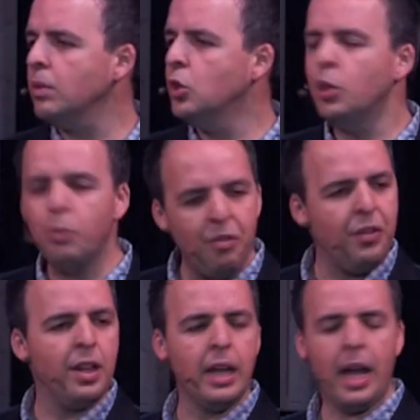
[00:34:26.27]
should
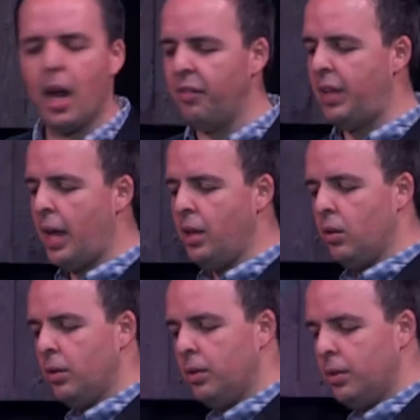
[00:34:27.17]
revere the God of
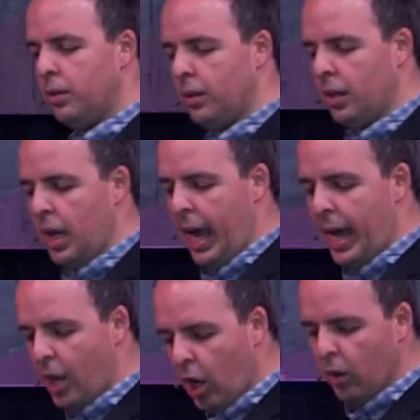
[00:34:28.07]
Daniel.
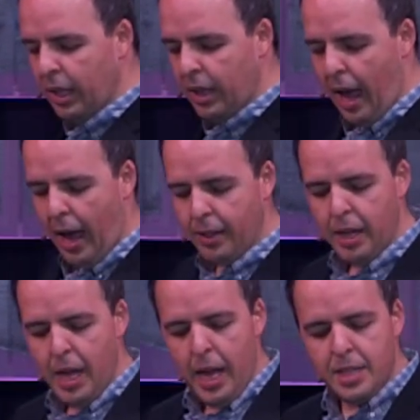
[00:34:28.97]
And not only that,
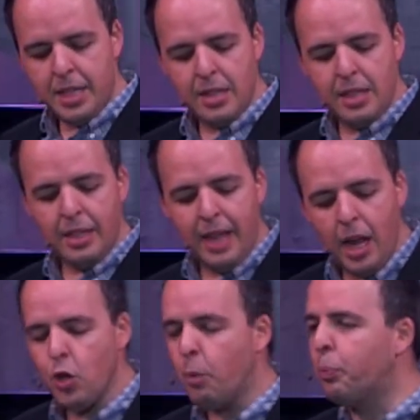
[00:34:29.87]
it says that
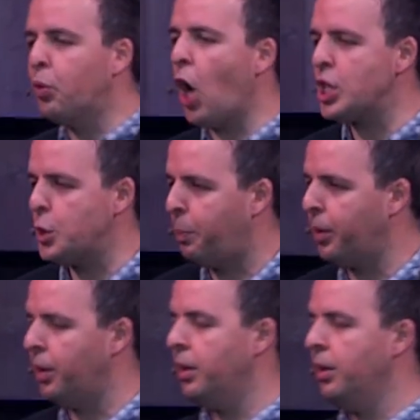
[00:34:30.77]
Daniel
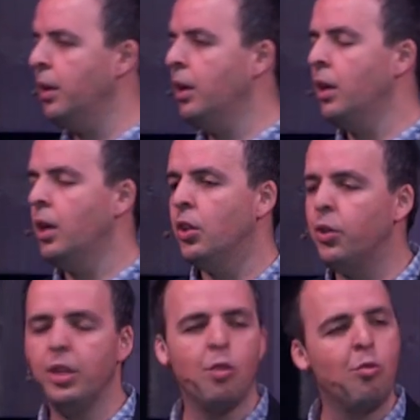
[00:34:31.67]
prospered
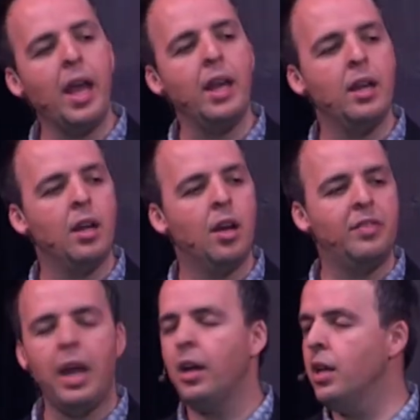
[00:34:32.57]
during the reign of
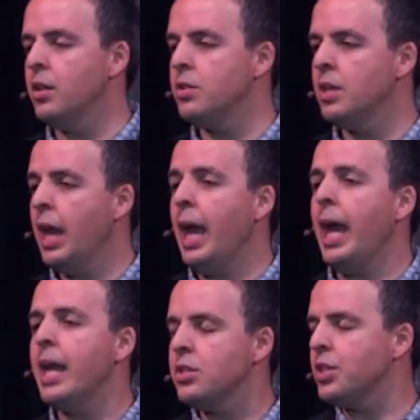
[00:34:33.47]
Darius
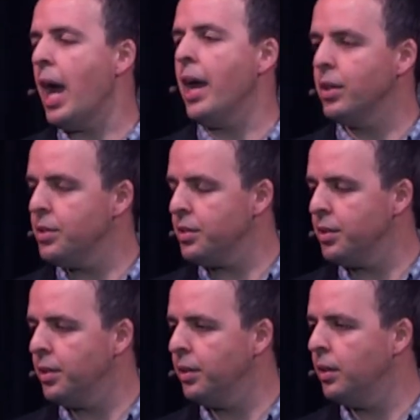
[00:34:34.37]
and Cyrus,
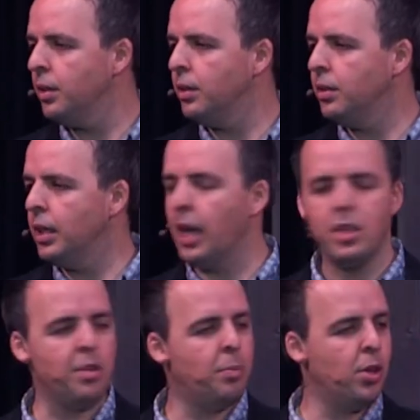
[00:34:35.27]
the
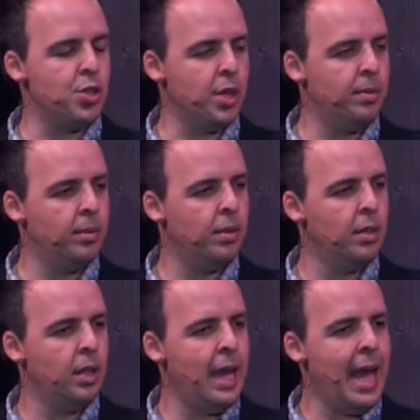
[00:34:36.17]
kings of Persia.
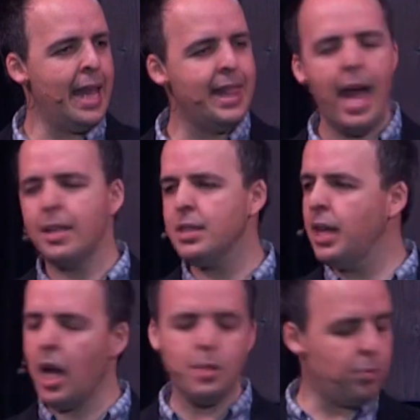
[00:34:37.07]
And that's
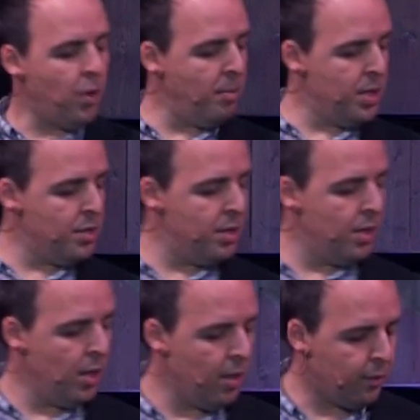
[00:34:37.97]
God's promise
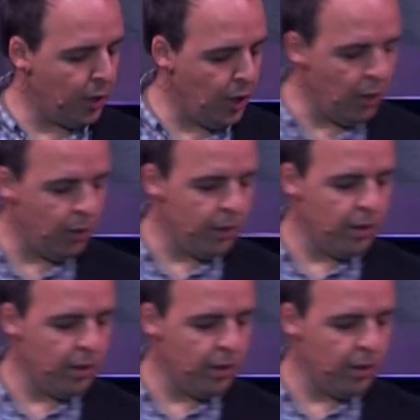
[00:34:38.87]
for you.